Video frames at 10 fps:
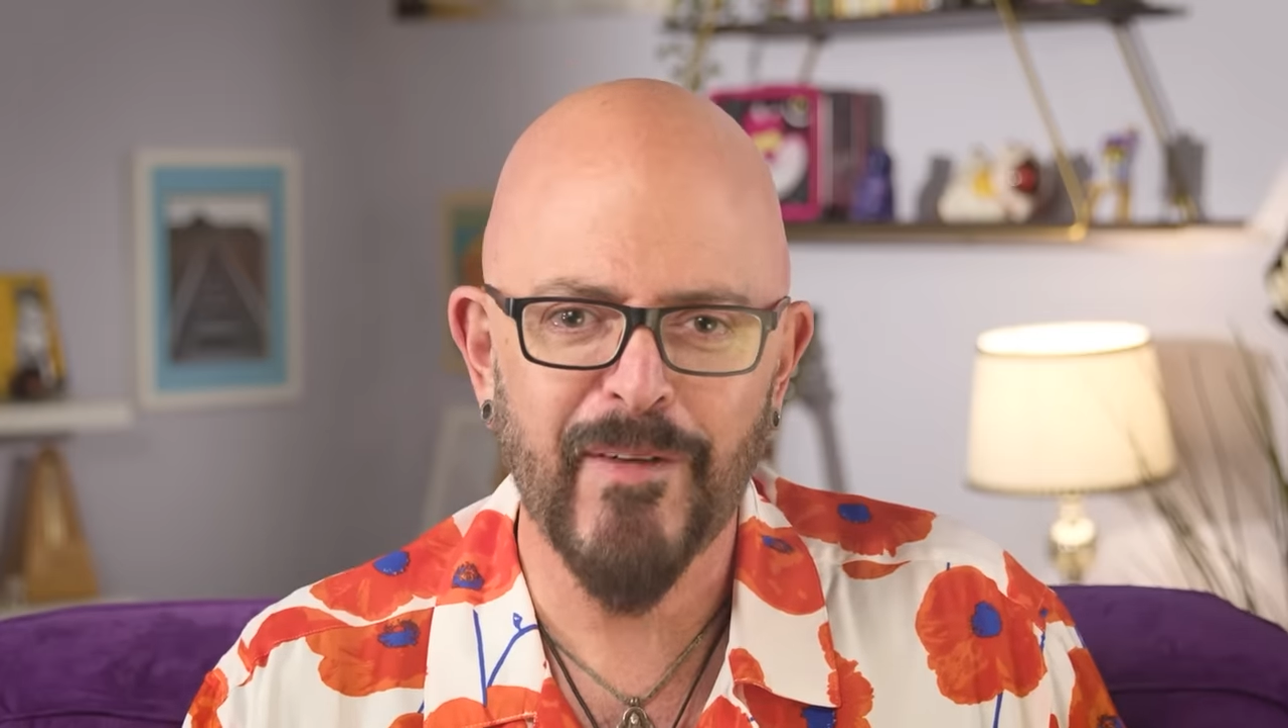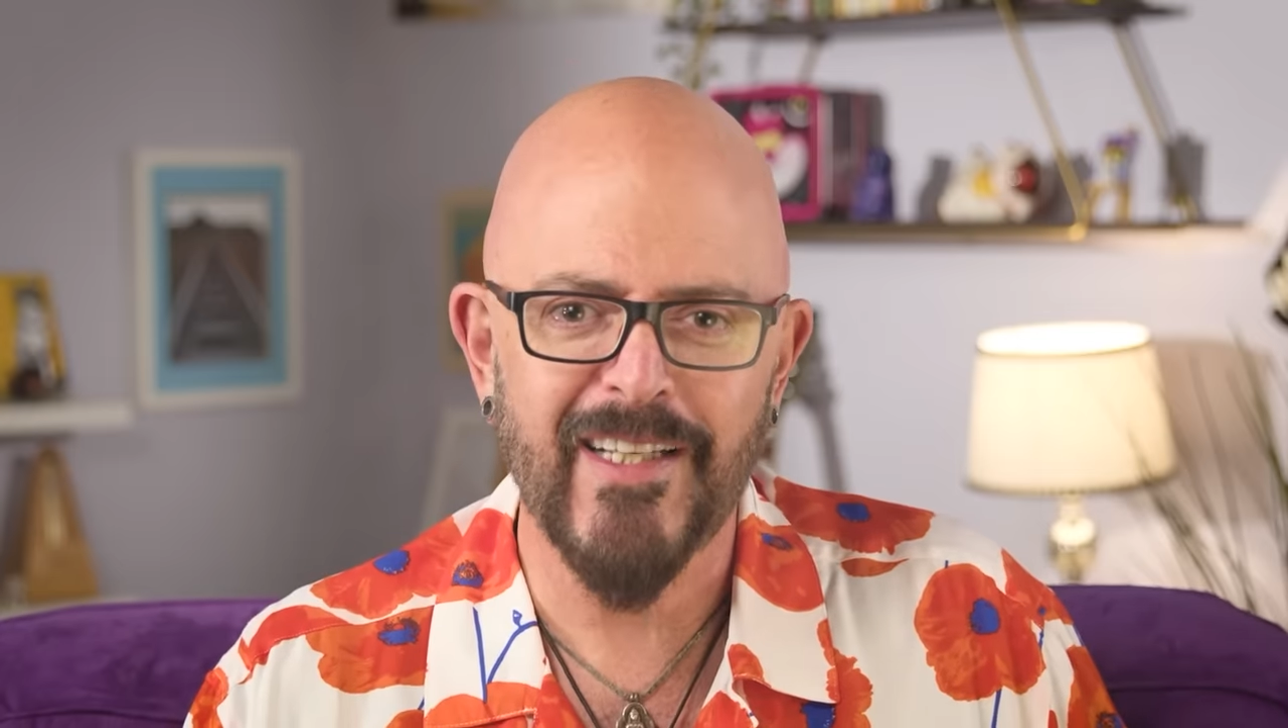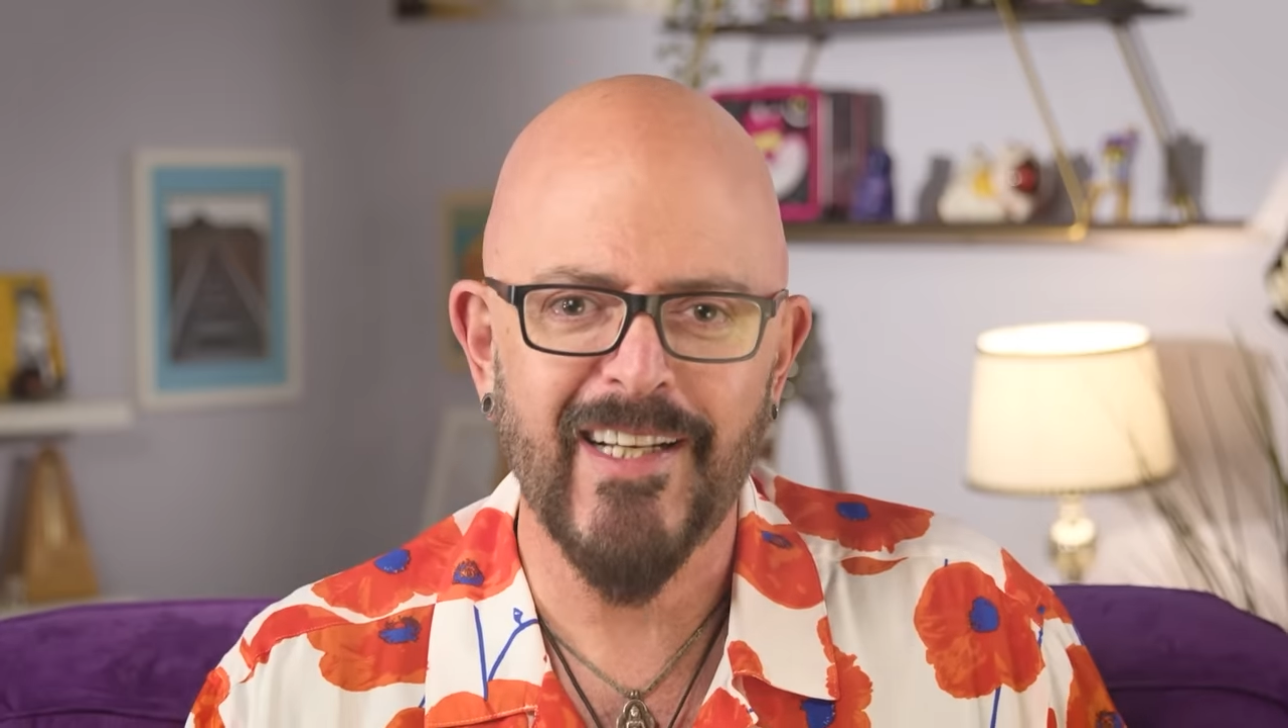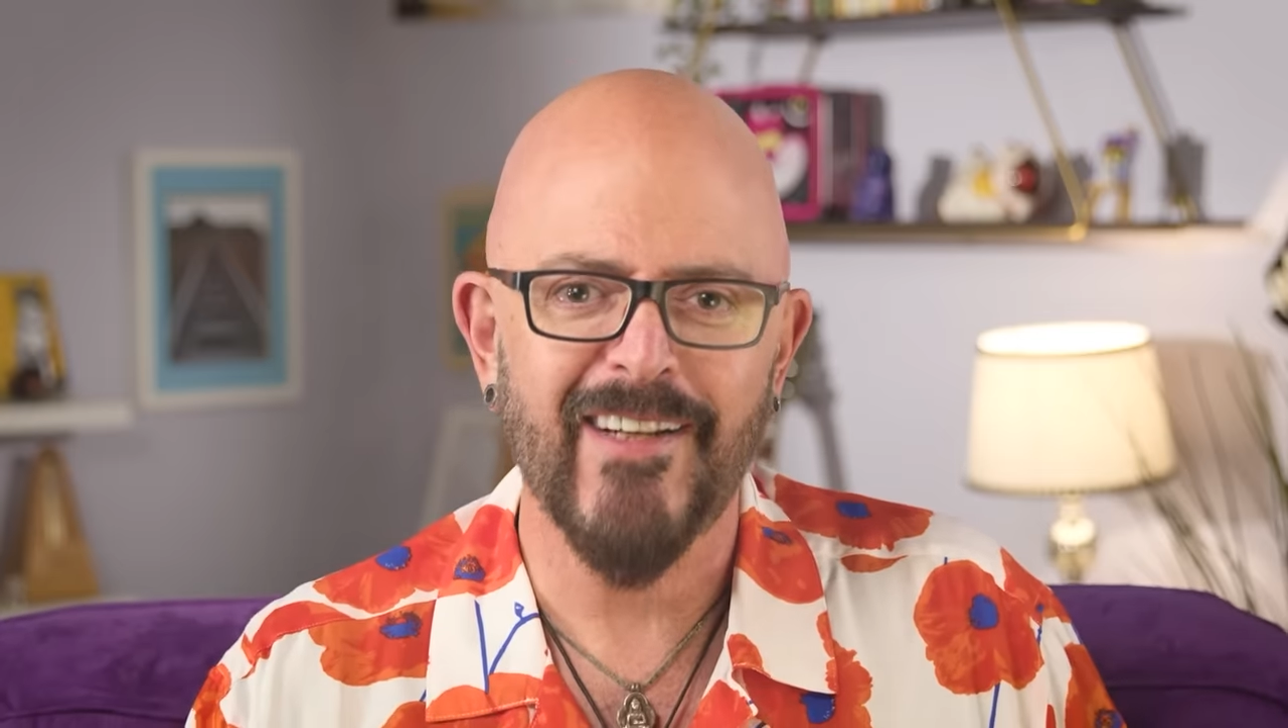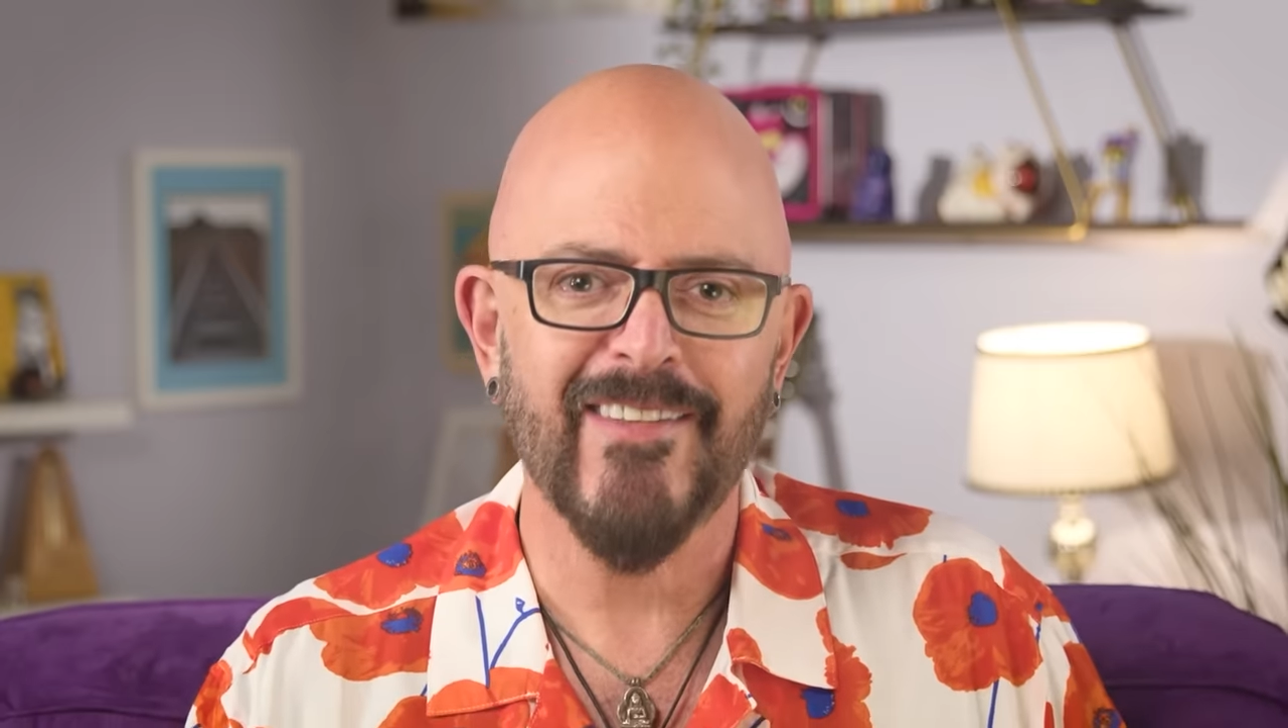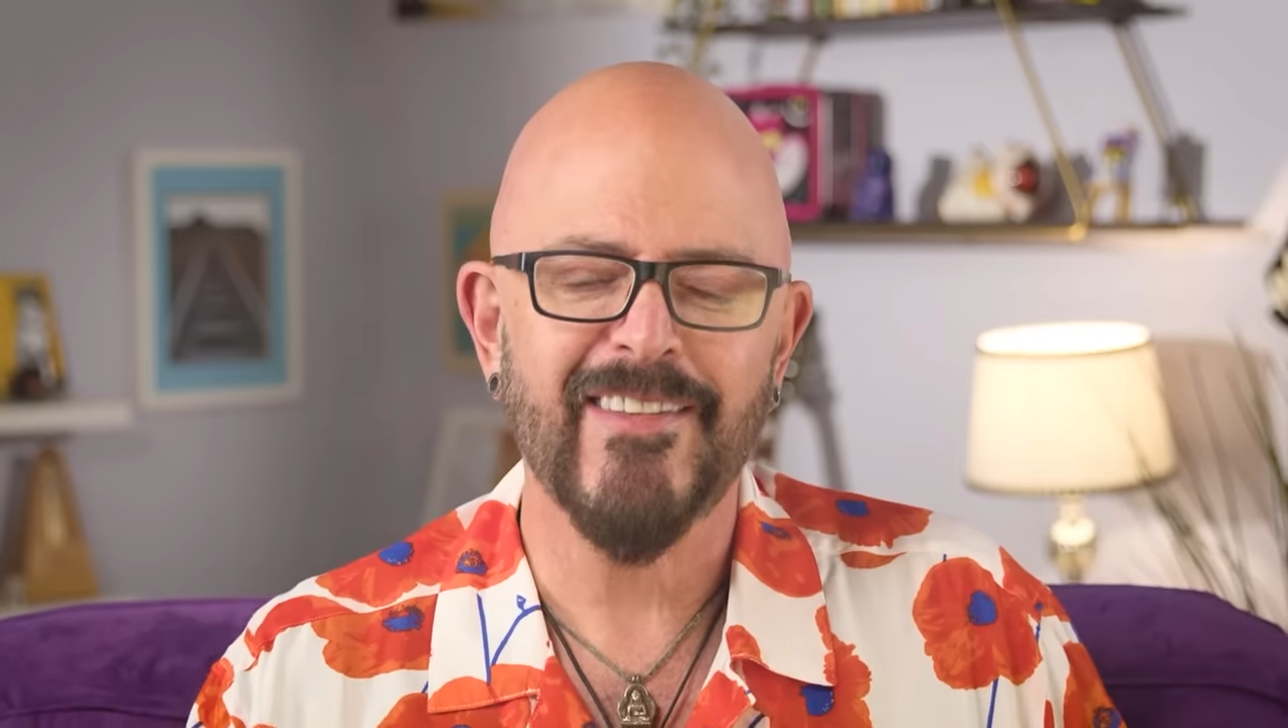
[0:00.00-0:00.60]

right now.